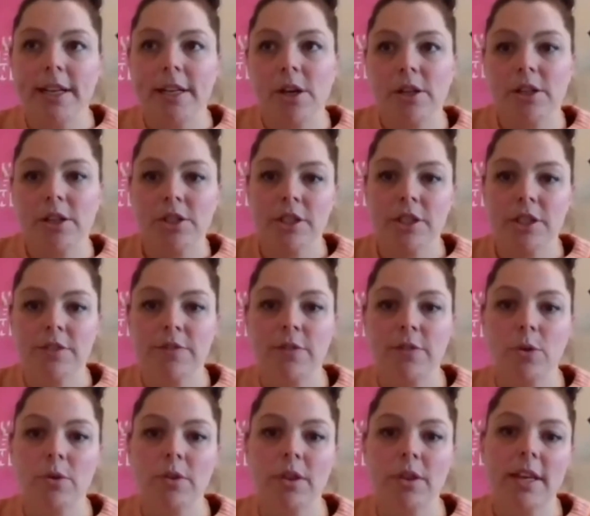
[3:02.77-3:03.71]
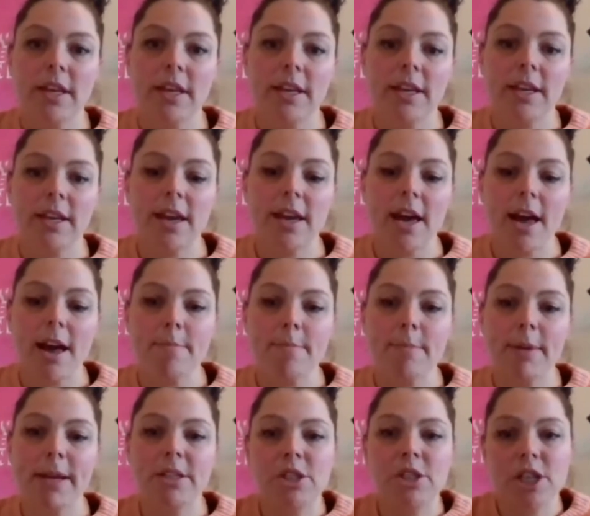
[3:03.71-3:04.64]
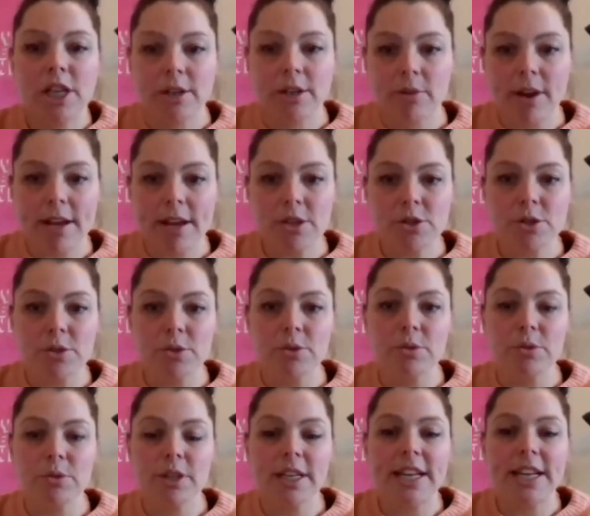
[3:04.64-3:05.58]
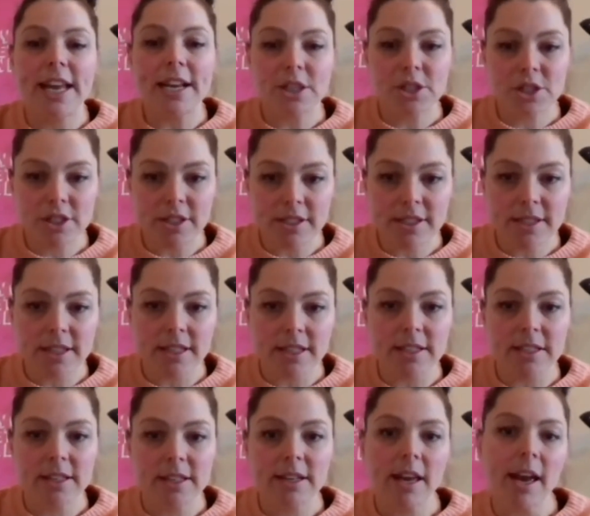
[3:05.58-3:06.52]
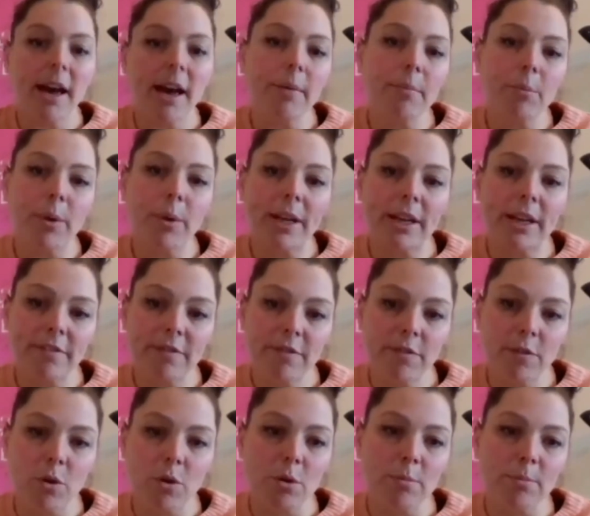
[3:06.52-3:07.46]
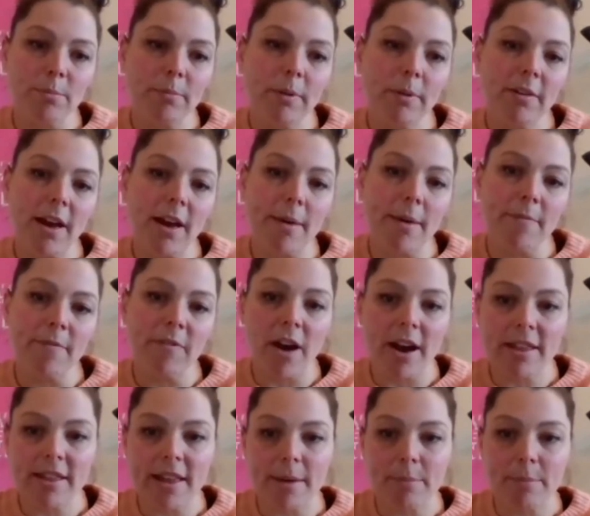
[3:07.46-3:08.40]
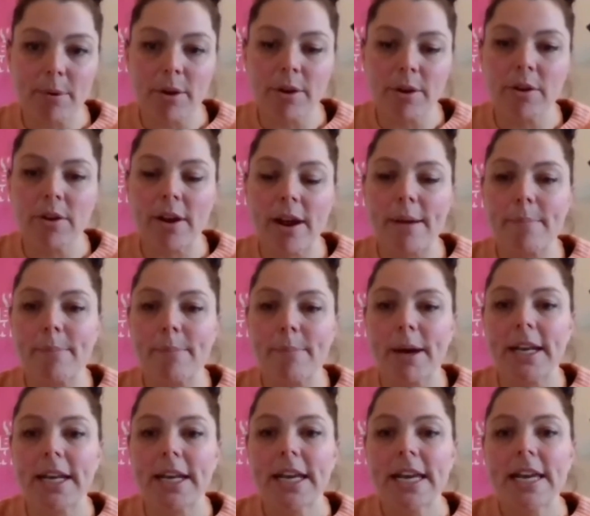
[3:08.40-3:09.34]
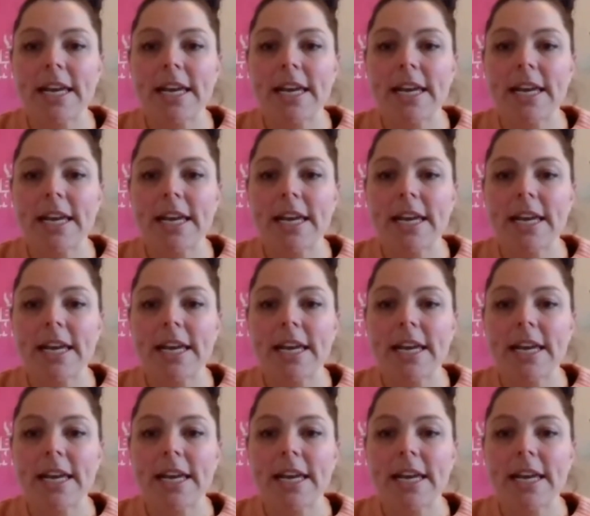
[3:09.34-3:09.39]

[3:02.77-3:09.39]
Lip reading: not just for the intergenerational connections that we can form via that program, but